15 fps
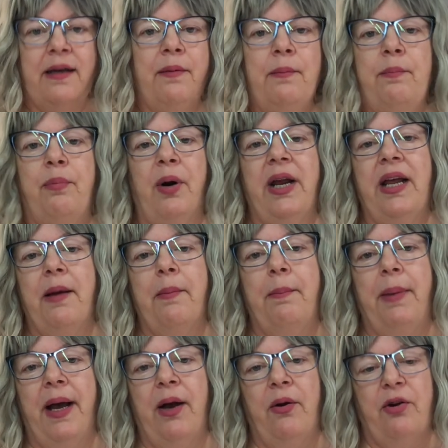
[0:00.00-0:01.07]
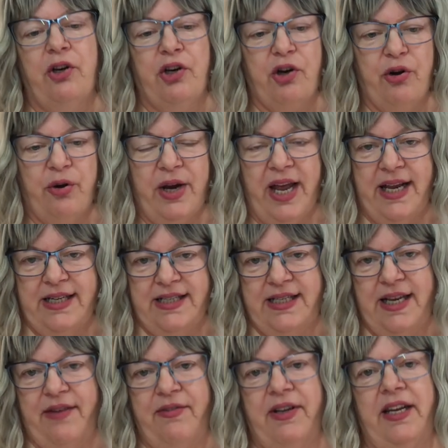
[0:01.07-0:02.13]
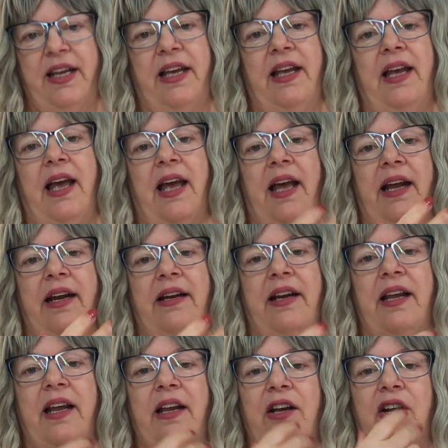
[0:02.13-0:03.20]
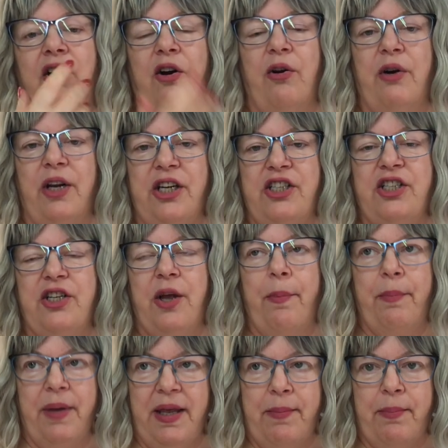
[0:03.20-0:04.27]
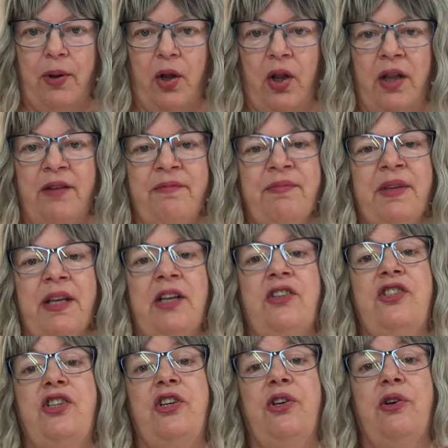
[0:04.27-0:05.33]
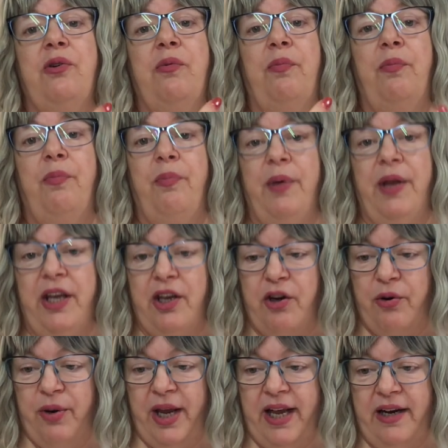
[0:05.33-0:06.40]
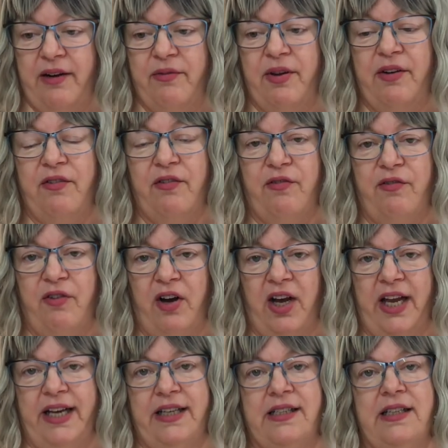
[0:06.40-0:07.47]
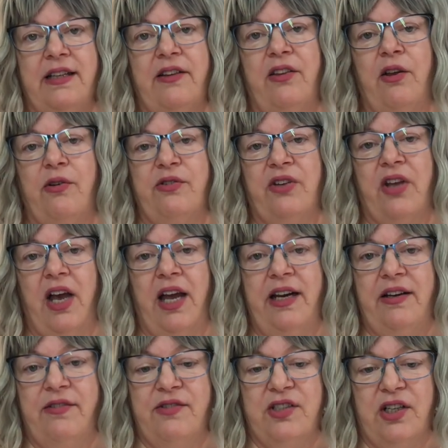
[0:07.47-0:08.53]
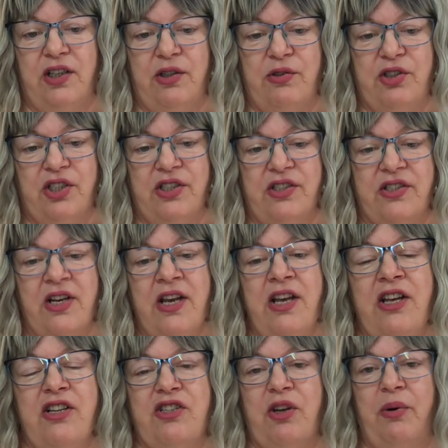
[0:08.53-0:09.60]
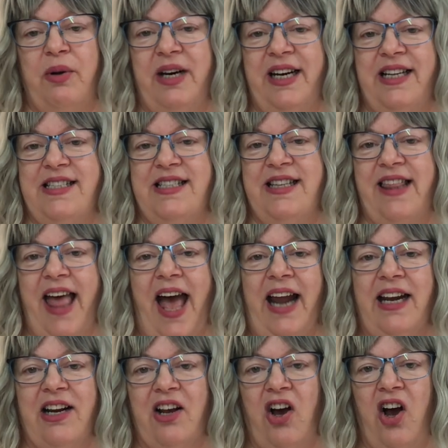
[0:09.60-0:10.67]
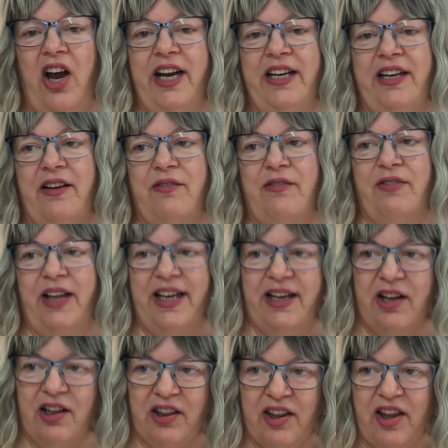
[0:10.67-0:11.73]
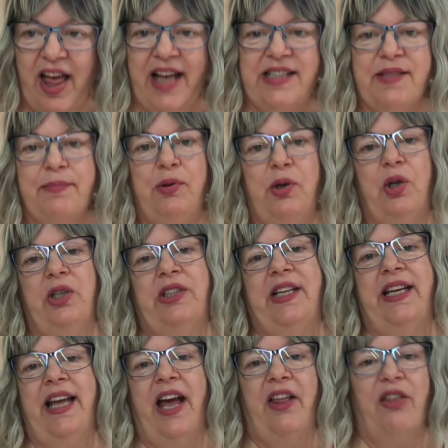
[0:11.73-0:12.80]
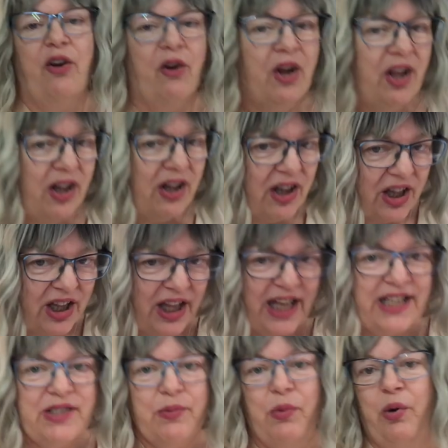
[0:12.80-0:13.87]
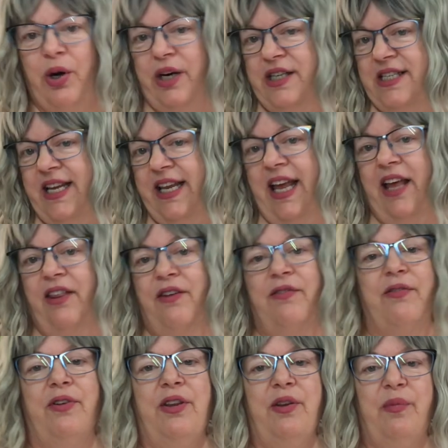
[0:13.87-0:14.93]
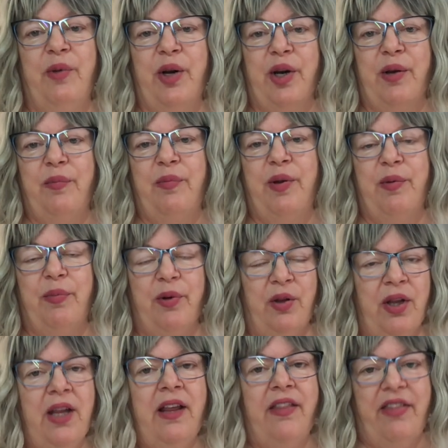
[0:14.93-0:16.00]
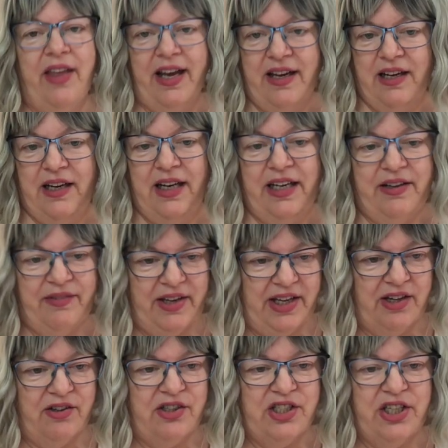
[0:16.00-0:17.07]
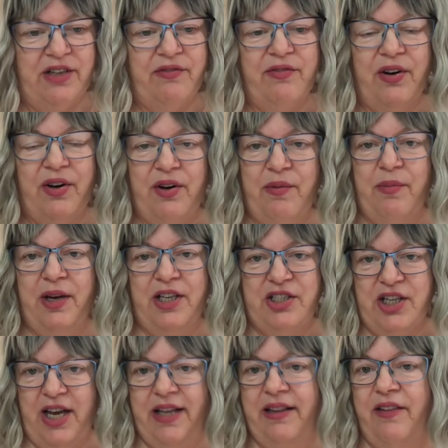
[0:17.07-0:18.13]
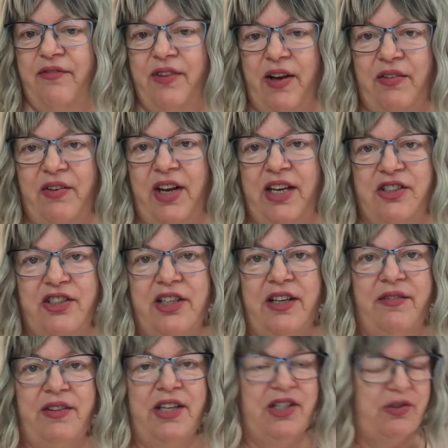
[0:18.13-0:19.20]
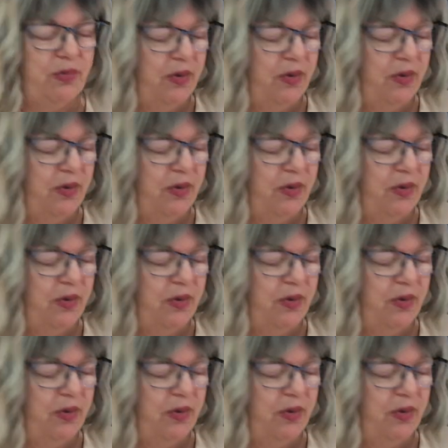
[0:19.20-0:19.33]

bring about creativity and encourage people to be creative and find those kind of solutions. So it is that kind of like, let's pull together, let's work together for the American people, that kind of energy very much at the foundation of this